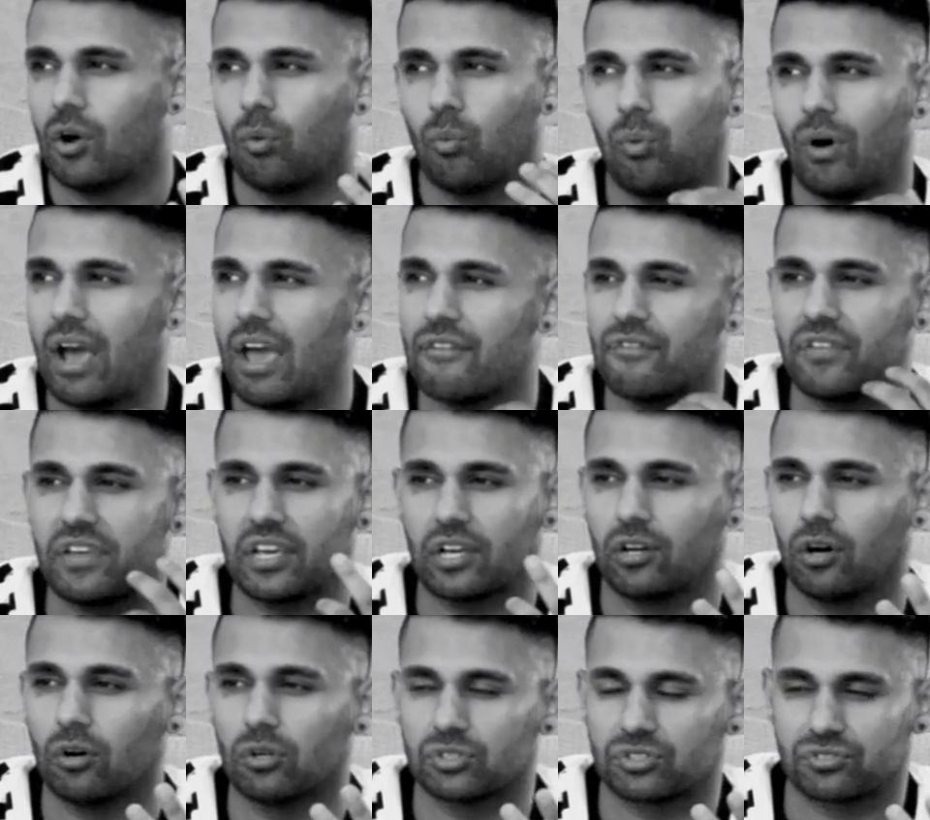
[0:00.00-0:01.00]
whatever he
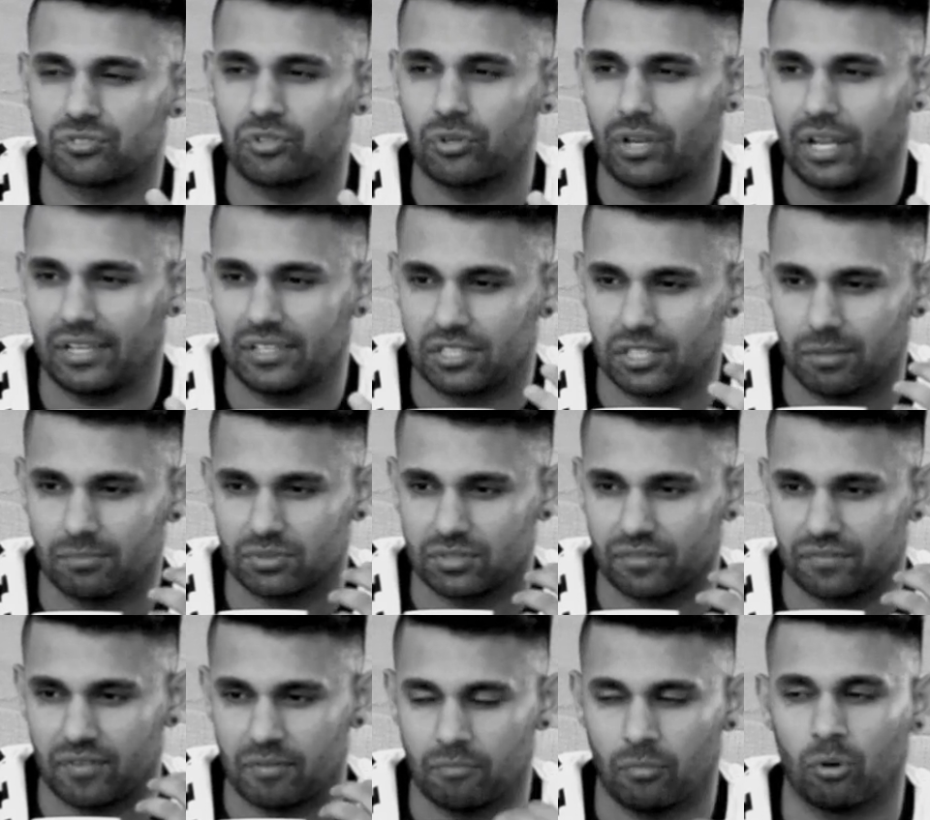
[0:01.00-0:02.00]
goes through, like in terms
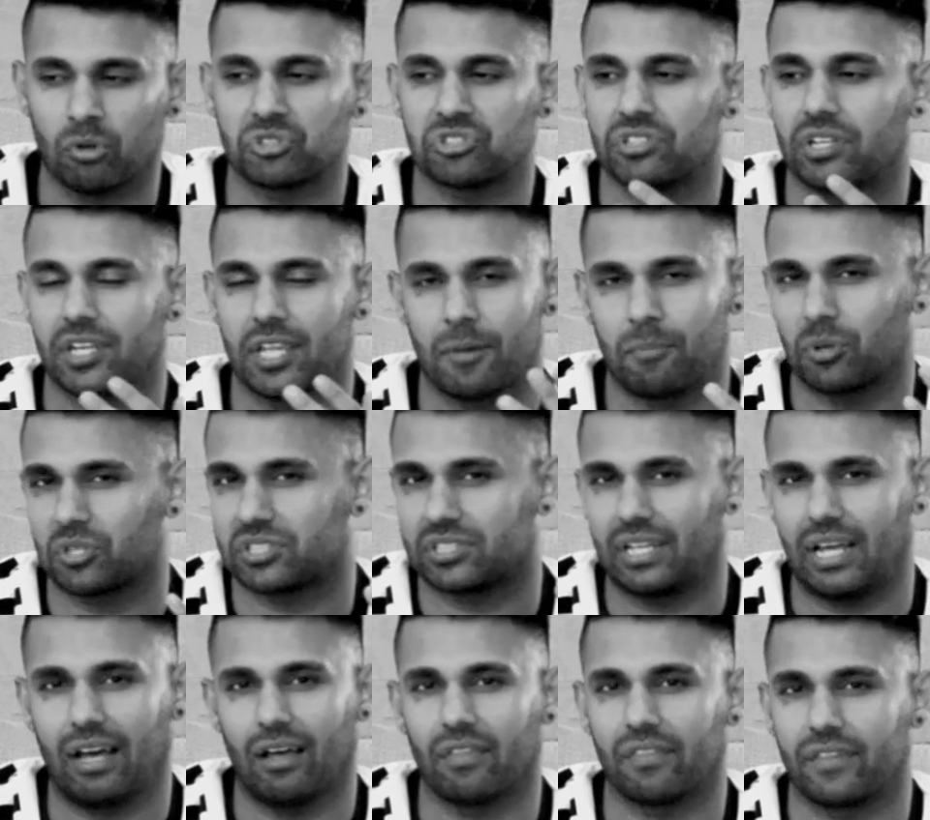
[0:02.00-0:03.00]
of emotion, he puts
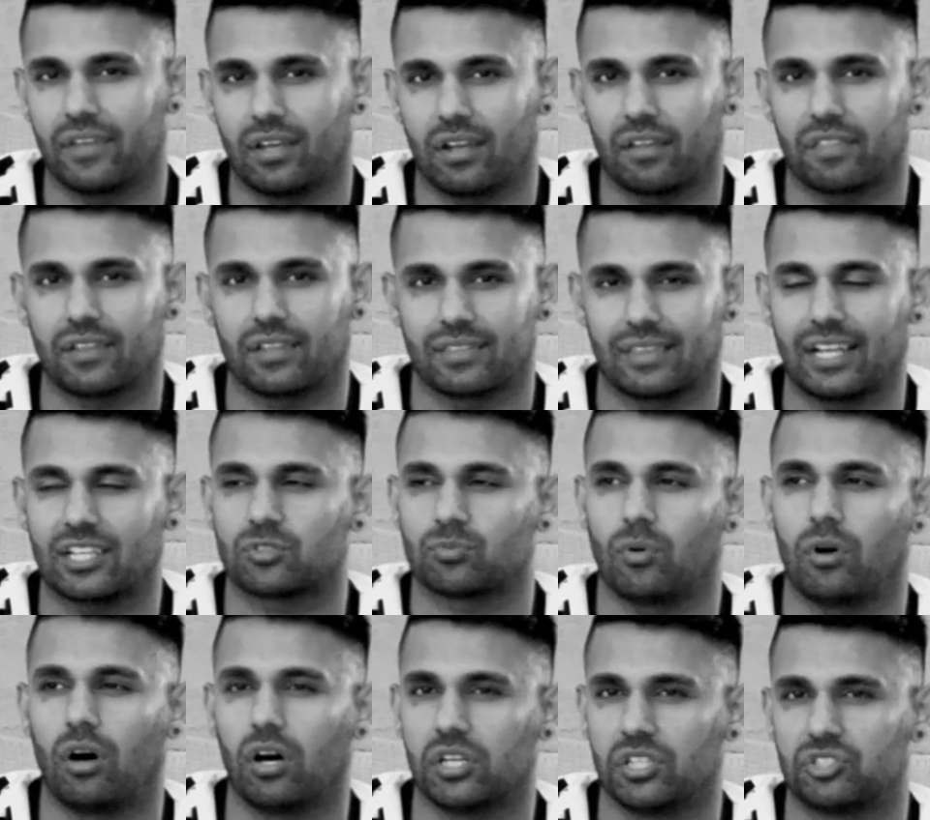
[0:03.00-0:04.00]
that out there. And I think that's
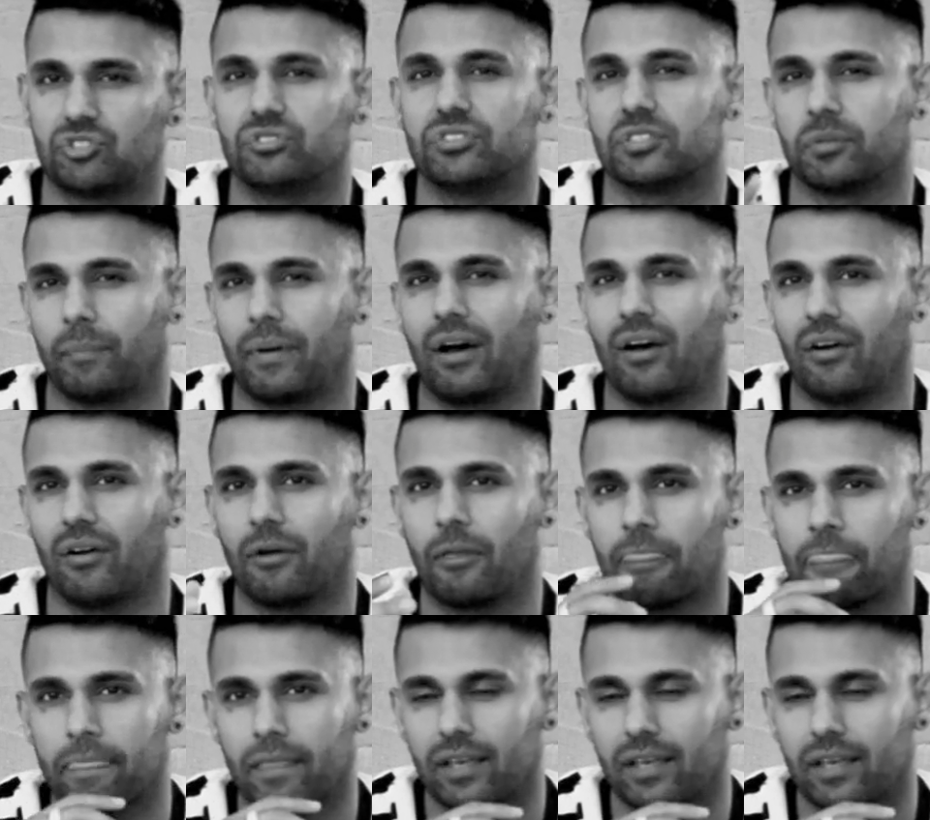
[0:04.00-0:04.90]
what artistry is about.